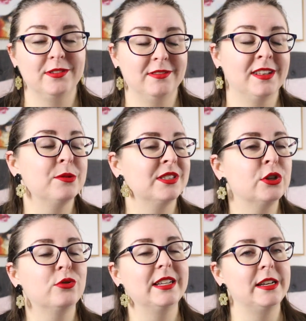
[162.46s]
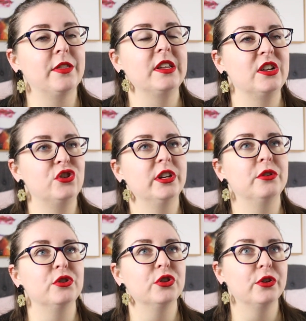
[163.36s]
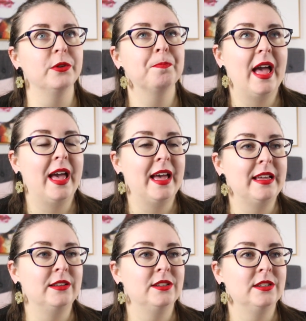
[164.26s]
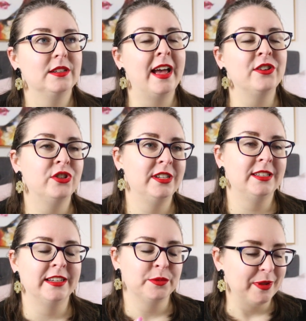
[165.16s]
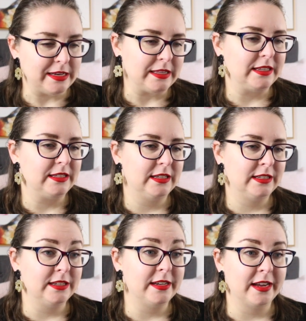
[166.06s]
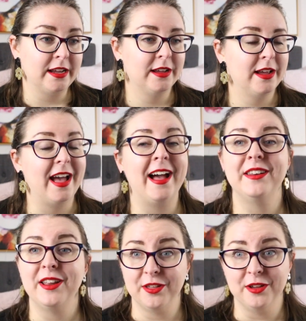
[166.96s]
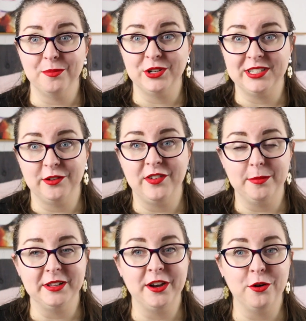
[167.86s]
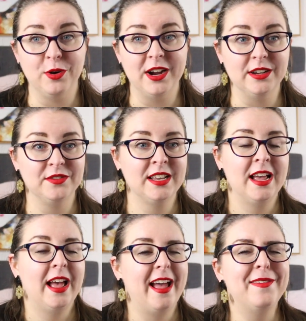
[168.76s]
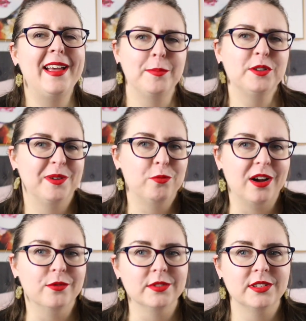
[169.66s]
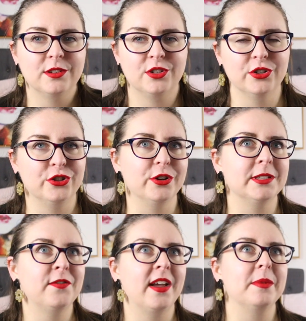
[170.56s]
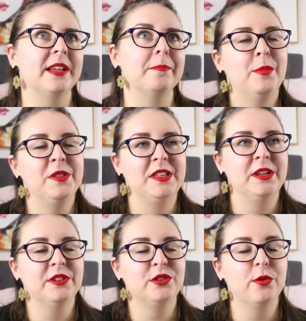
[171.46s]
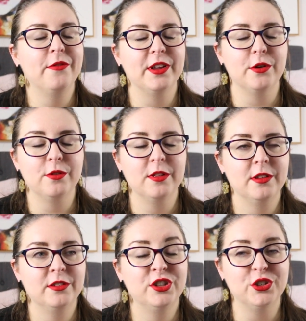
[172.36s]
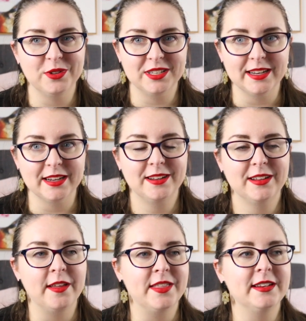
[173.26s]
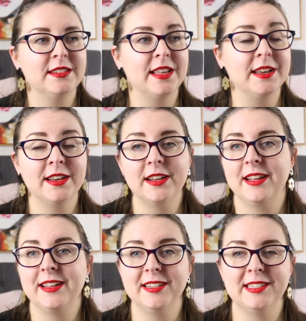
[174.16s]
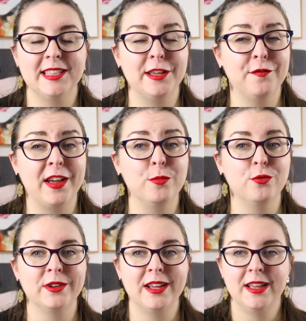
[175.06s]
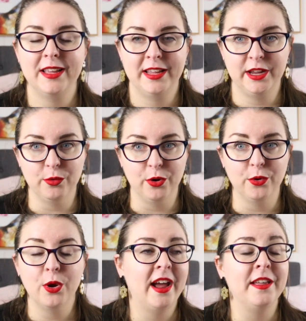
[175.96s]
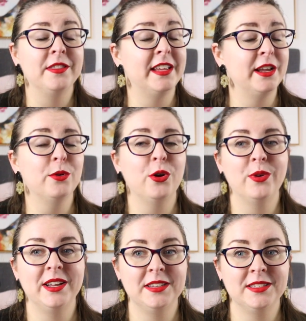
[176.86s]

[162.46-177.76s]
literally nothing that she could do. And as she's explaining this to Nick, another monster family arrives, and they happen to be rivals to Joan's family. But then there is a reveal to do with Nick, and that is that Nick is the fabled hero, and the hero